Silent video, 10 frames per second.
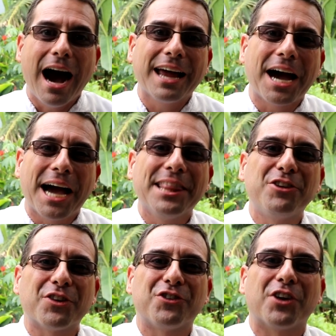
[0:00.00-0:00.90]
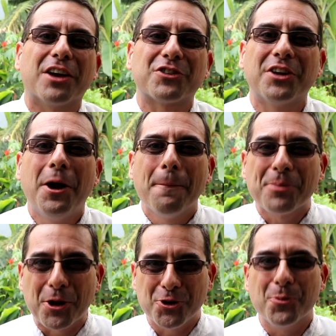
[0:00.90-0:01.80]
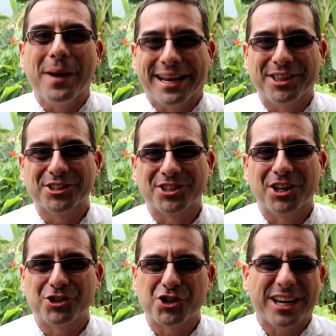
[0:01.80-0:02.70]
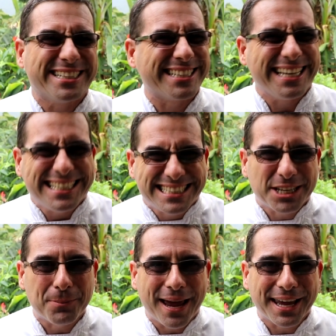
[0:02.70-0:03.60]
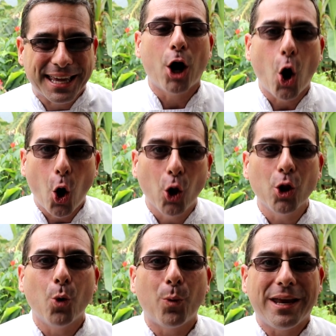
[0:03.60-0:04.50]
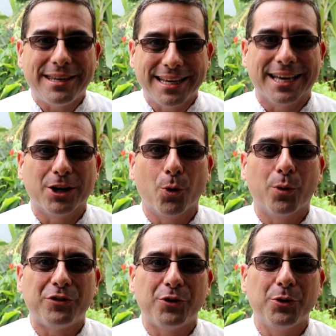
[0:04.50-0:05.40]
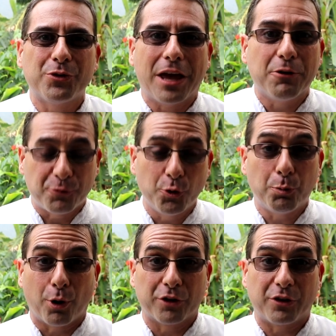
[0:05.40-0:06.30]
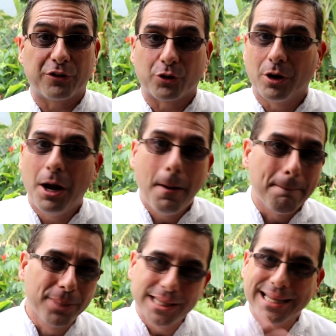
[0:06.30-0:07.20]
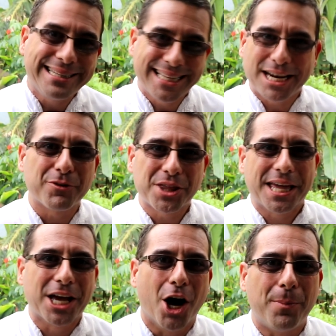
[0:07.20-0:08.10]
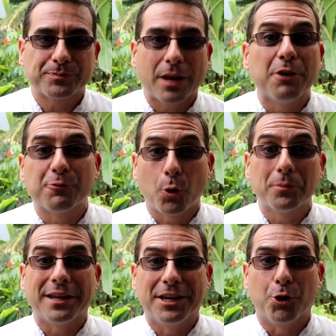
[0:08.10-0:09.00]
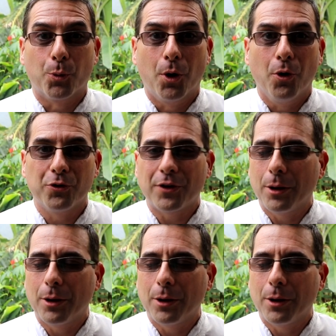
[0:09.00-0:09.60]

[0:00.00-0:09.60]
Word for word: I highly suggest that you make this sausage. It's easy to make. All we did was use a food processor, blended everything up, and formed it into rolls.